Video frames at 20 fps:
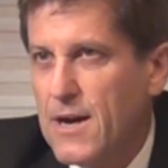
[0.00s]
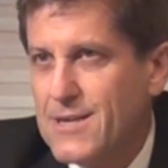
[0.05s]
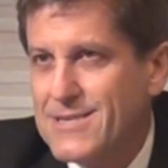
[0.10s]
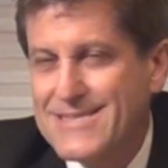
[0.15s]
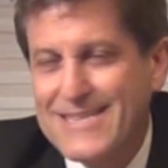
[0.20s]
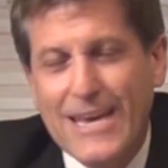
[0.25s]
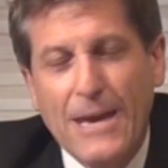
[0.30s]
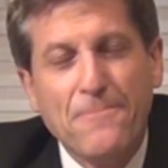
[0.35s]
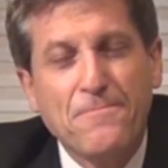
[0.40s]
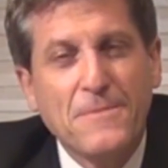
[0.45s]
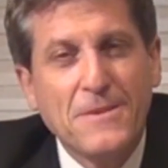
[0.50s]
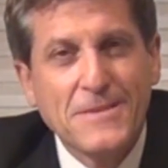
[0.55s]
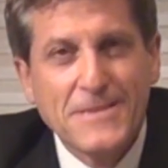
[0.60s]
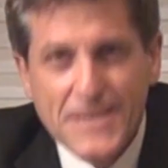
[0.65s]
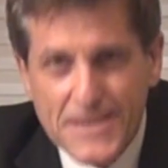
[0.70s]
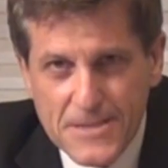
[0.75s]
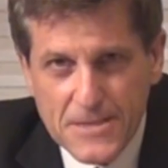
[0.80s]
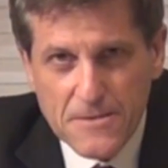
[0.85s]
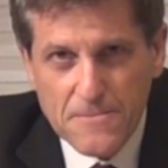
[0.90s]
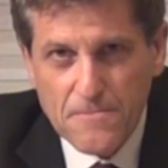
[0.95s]

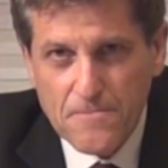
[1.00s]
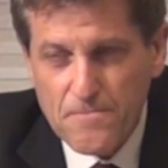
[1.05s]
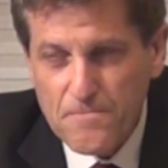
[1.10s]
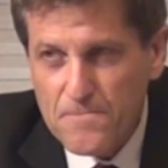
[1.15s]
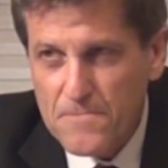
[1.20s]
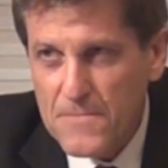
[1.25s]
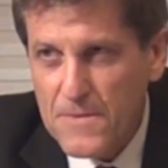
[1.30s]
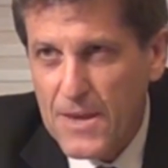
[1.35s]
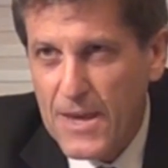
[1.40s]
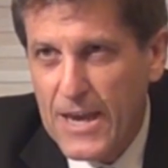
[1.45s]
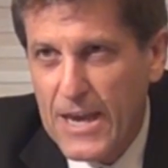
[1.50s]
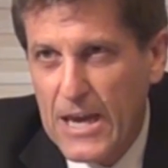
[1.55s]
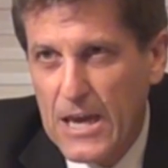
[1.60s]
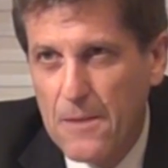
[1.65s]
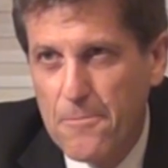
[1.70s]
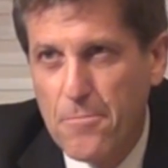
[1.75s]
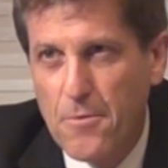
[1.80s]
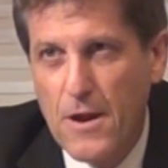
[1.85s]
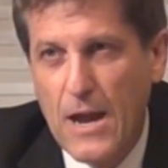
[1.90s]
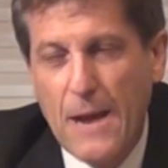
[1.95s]
skepticism,
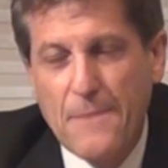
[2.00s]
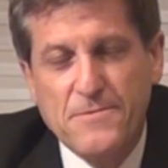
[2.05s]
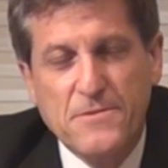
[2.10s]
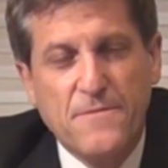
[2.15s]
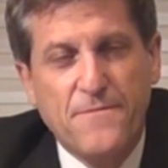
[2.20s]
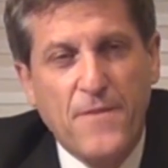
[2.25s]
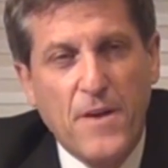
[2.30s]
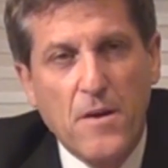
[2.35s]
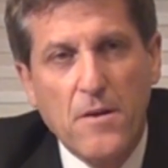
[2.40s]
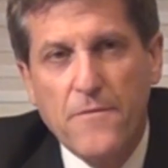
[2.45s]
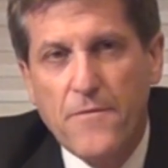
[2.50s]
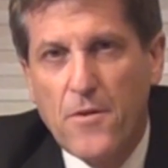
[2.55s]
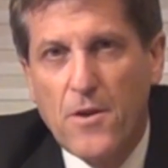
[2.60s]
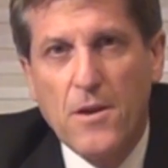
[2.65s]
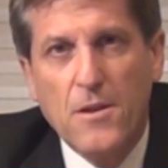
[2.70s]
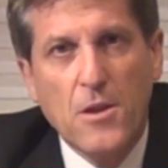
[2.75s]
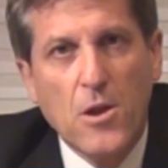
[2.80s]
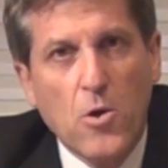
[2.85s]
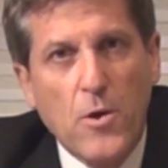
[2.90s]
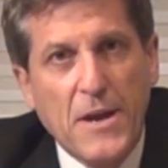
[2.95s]
and perhaps a very,
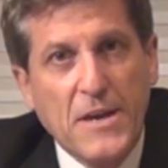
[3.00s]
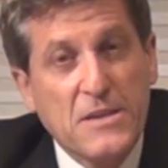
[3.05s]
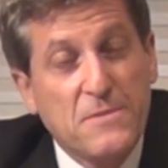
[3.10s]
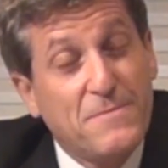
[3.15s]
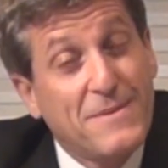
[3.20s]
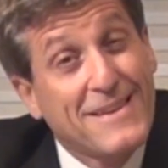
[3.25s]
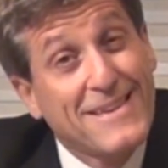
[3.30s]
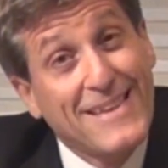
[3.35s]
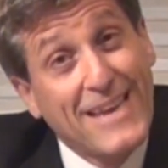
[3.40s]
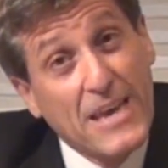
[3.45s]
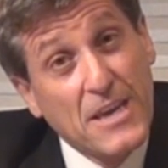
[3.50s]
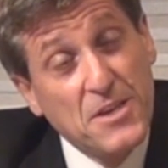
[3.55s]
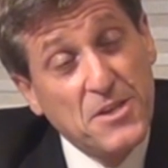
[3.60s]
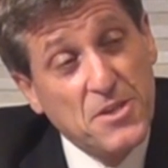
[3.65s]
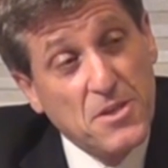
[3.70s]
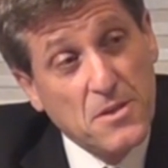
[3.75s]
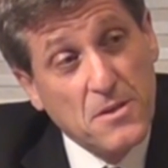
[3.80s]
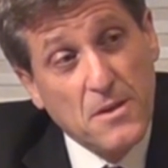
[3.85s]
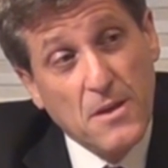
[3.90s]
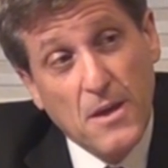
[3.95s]
very low
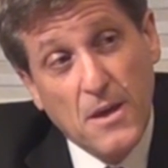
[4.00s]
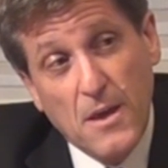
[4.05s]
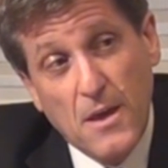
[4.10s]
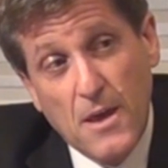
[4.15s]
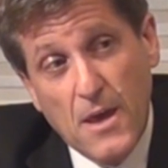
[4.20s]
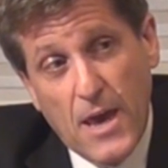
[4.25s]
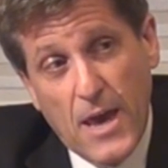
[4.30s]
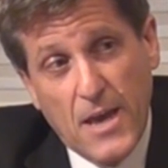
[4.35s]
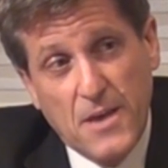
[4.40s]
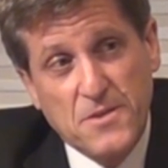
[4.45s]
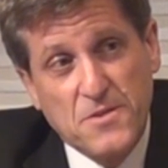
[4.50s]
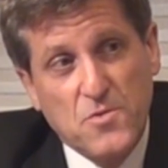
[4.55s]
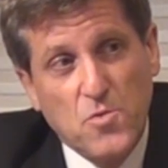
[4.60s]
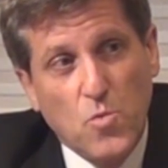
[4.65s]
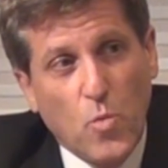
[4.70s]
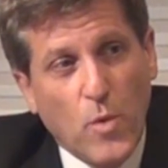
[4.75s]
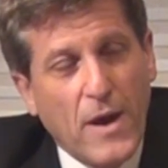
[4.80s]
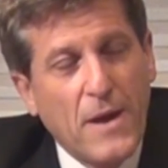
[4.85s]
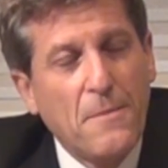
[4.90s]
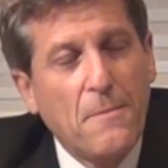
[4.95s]
expectation as to
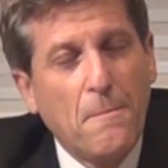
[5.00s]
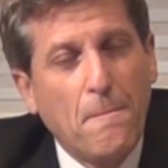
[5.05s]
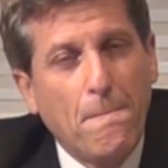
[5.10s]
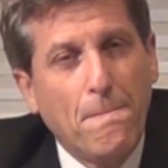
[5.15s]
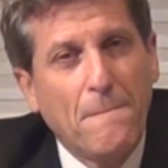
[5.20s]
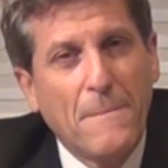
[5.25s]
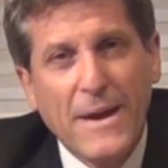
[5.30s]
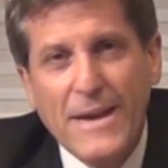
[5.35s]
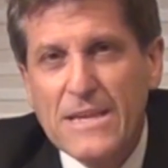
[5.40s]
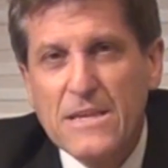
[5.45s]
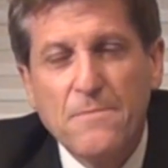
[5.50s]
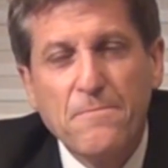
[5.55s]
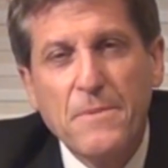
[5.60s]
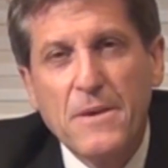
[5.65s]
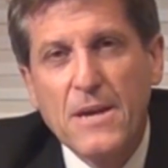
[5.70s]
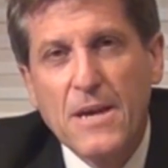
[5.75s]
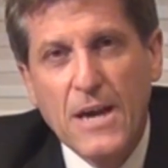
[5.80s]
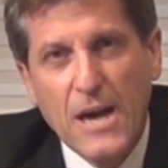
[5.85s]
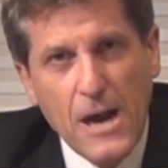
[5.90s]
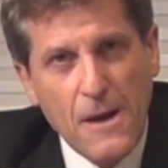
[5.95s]
what might
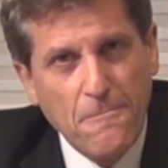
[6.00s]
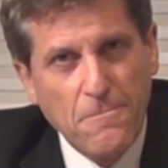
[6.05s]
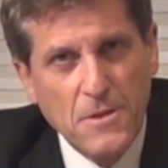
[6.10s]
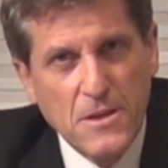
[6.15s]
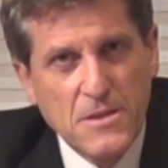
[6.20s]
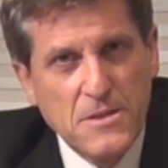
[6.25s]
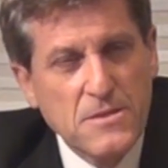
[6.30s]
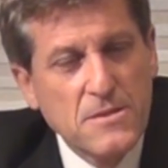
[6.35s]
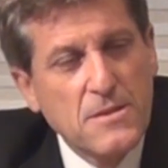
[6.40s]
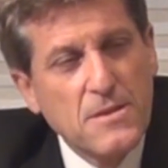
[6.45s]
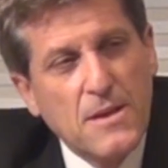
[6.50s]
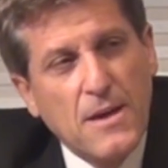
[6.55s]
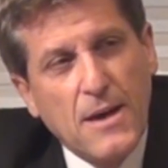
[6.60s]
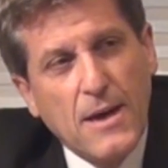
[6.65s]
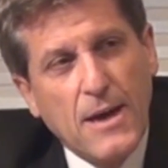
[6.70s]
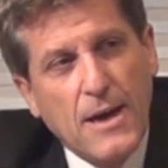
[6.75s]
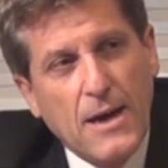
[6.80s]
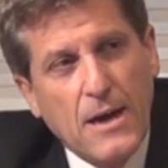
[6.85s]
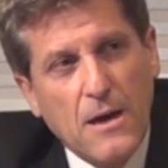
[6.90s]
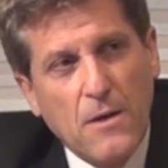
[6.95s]
be accomplished
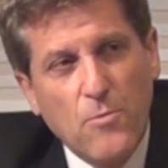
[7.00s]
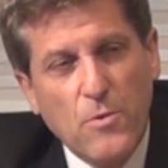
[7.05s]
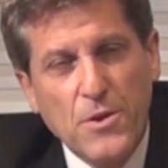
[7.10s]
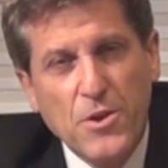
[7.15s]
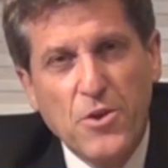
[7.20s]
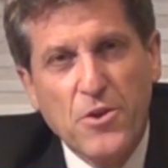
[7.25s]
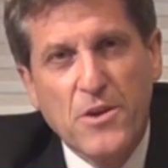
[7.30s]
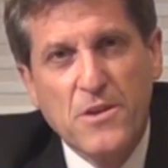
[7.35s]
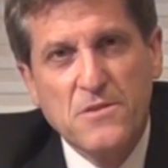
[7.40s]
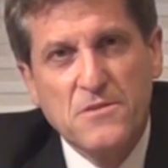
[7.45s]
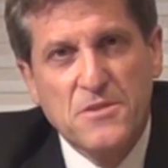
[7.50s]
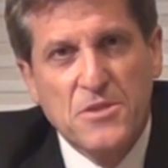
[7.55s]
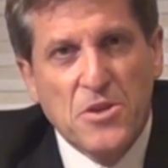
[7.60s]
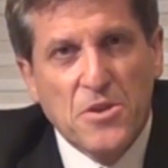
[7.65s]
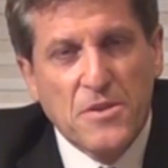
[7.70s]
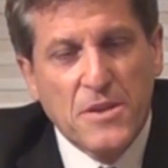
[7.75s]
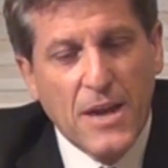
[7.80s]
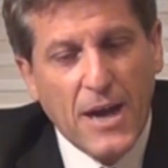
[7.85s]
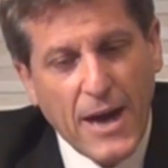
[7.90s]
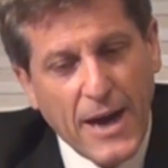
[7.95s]
when you
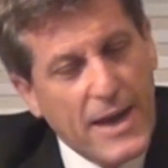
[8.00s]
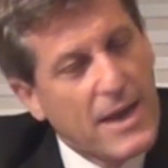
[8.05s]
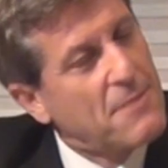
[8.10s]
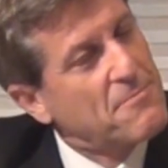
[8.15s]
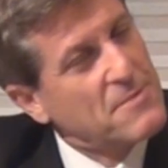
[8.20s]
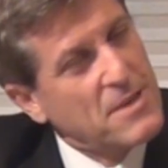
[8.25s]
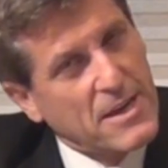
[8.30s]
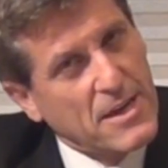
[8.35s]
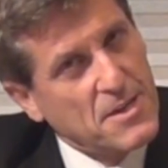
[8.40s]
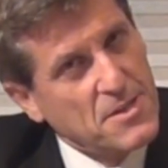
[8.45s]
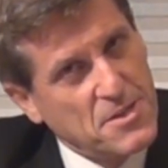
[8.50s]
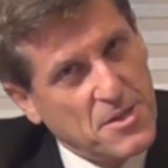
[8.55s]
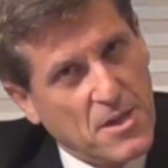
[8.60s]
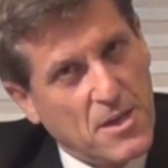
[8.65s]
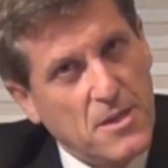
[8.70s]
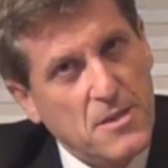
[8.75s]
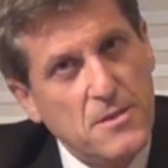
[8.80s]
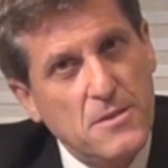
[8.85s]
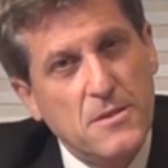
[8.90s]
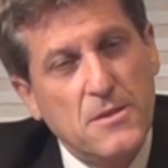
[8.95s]
consider that I am not a
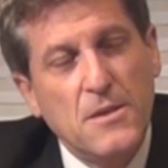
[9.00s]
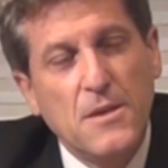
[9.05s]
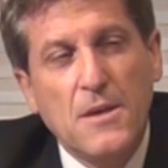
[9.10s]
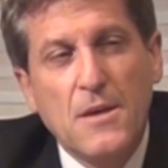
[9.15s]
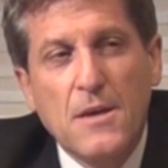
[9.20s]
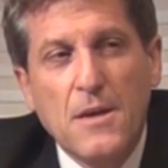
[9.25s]
judge